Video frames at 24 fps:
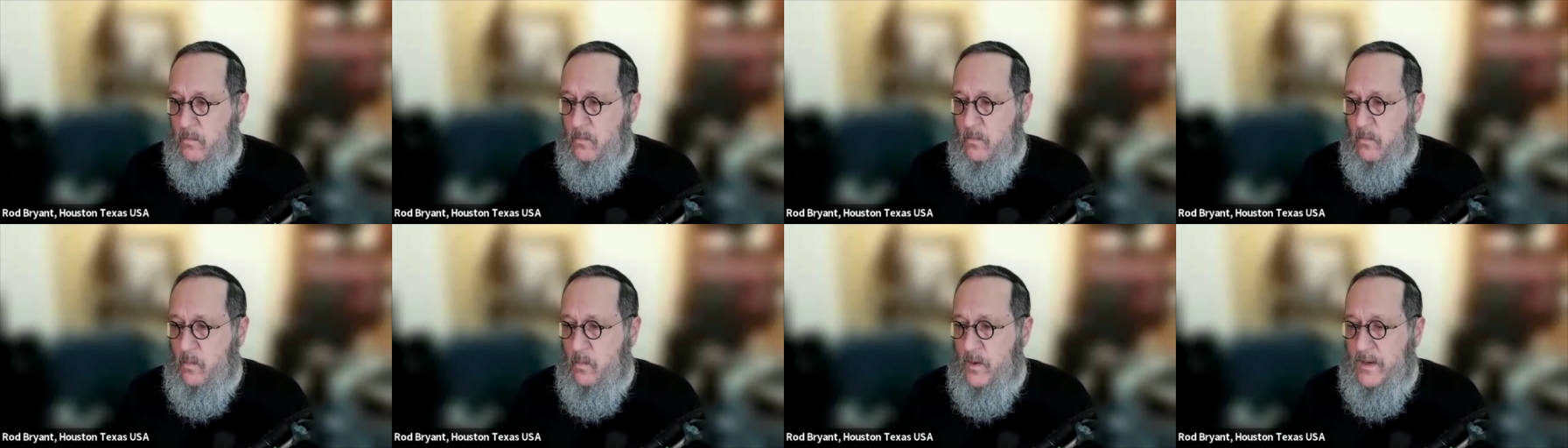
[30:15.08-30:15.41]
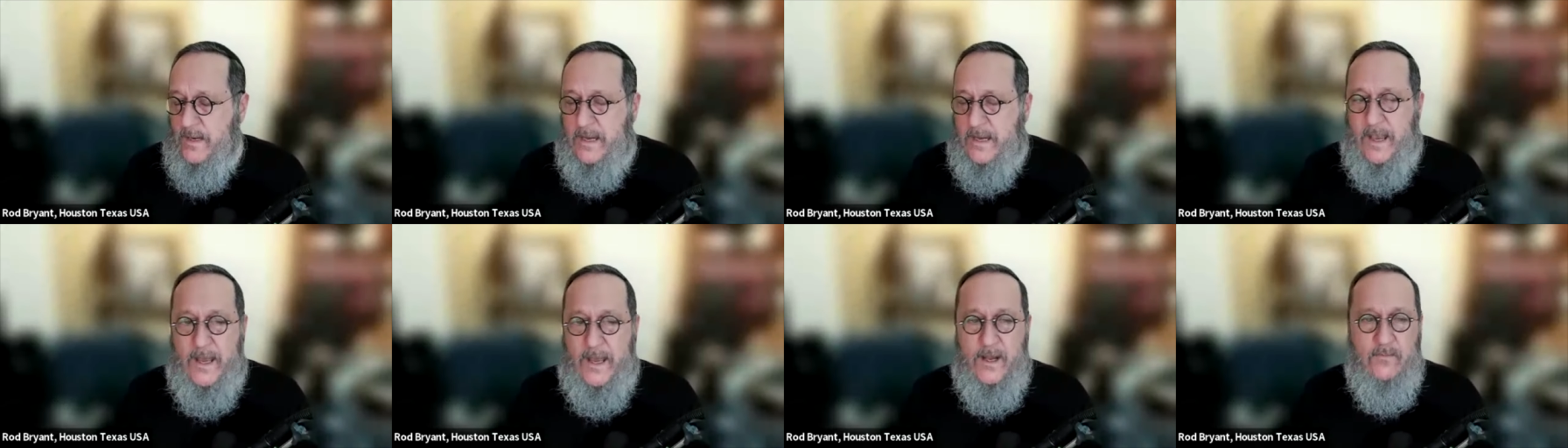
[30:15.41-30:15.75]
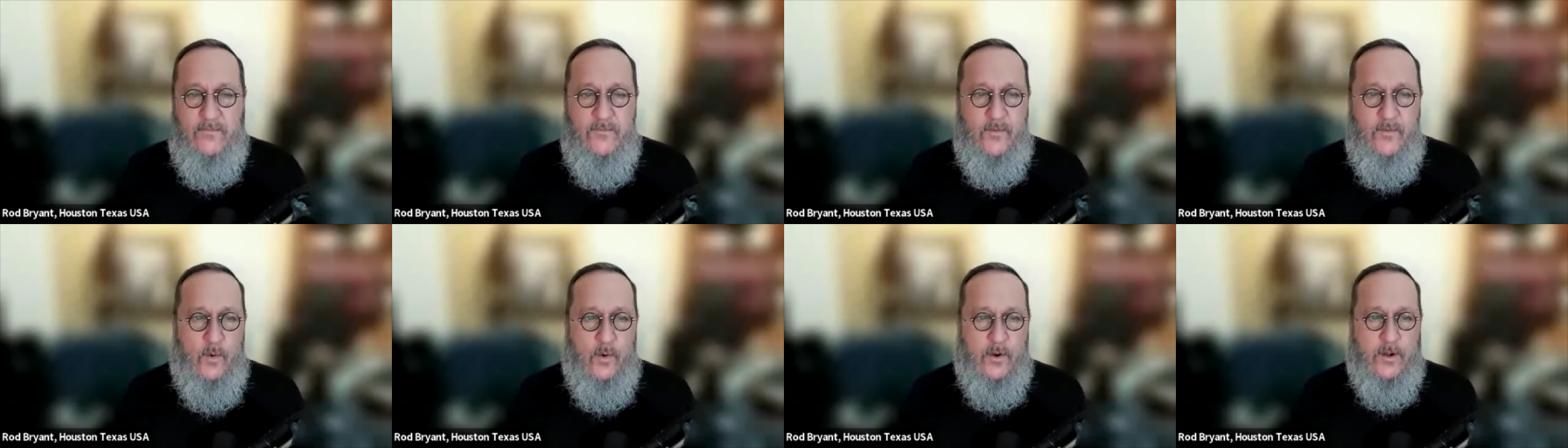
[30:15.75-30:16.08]
we can't
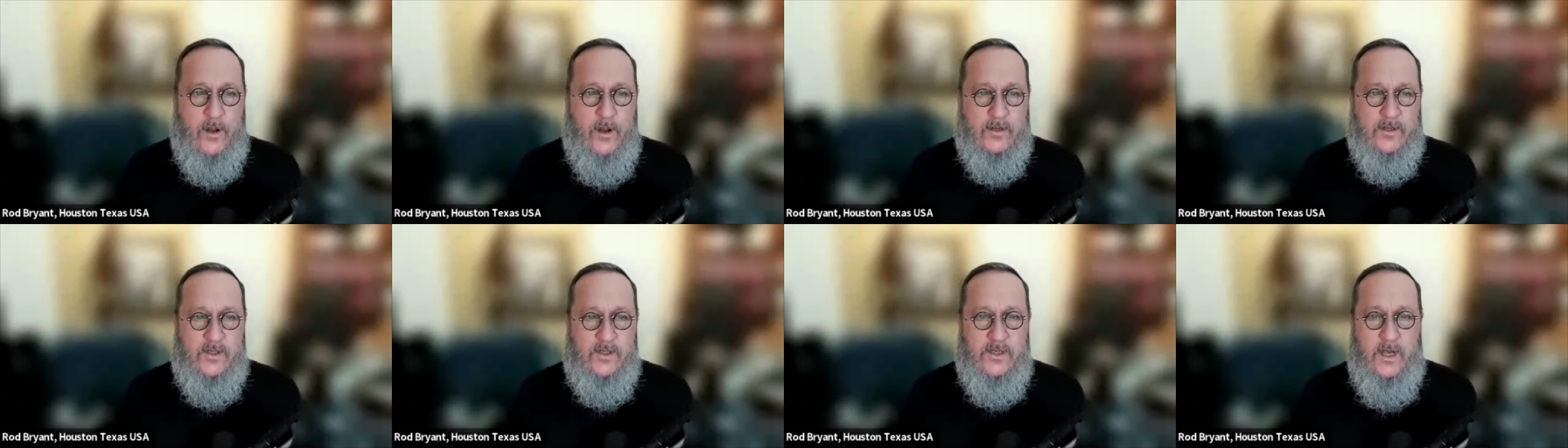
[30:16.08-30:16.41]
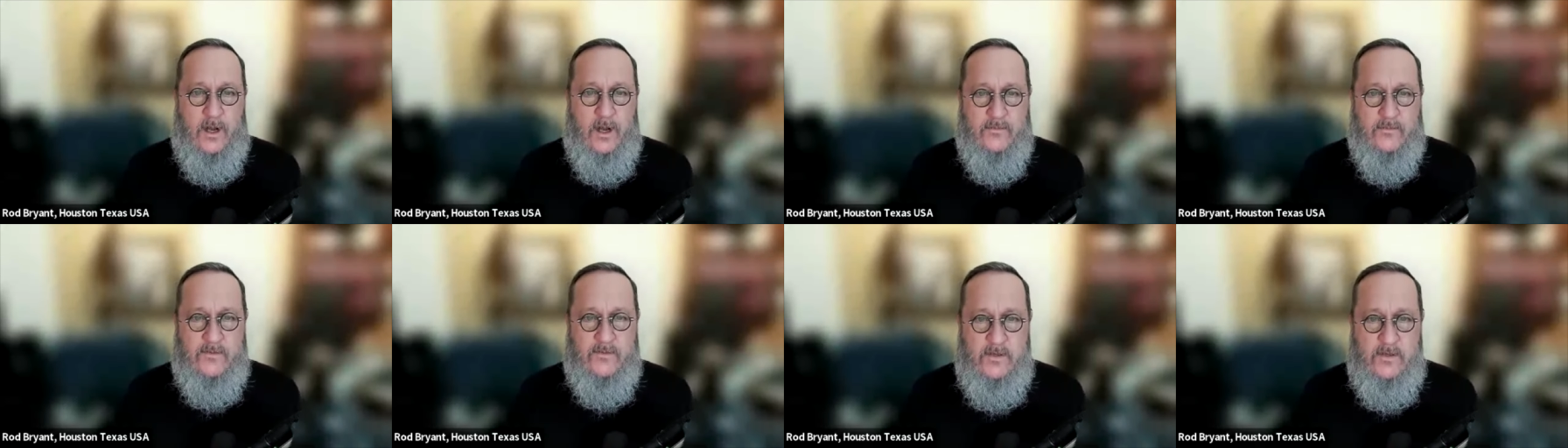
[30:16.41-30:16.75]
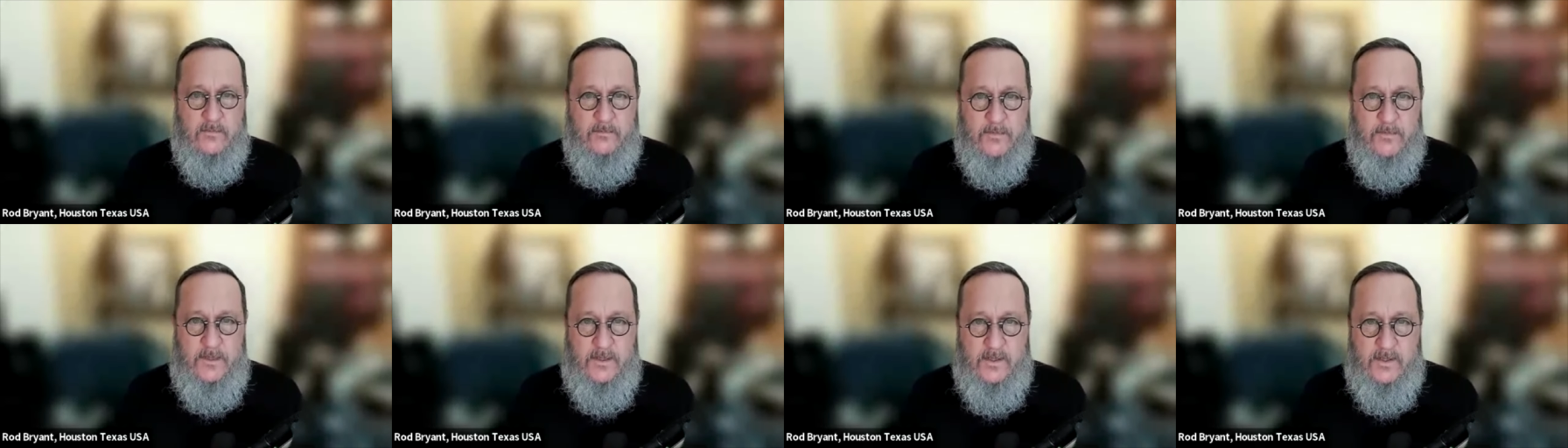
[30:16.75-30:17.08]
afford ourselves to
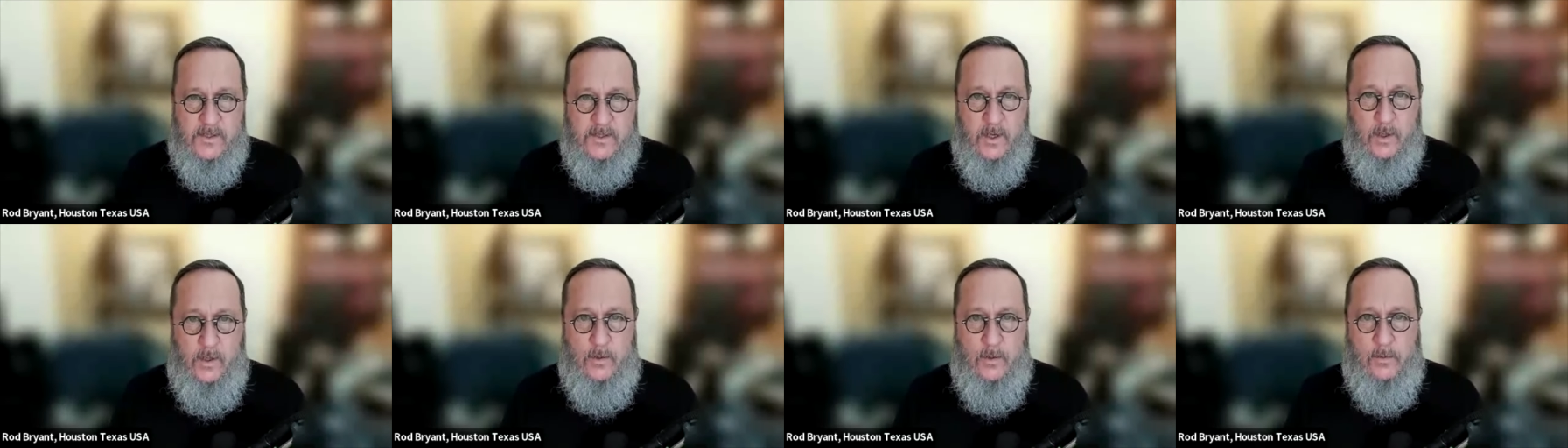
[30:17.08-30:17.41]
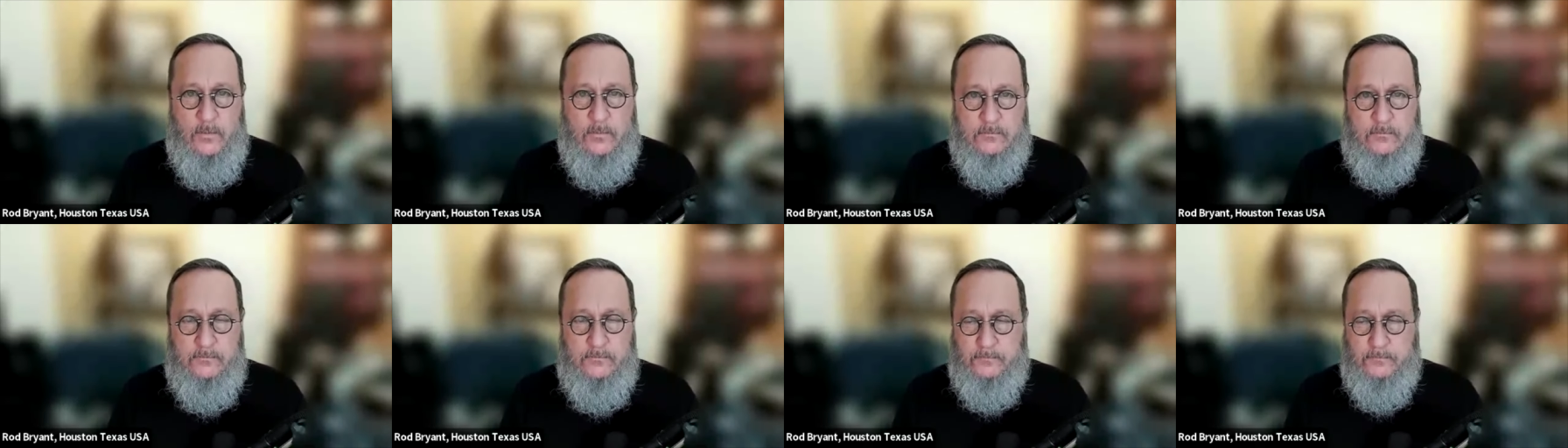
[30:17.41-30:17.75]
be so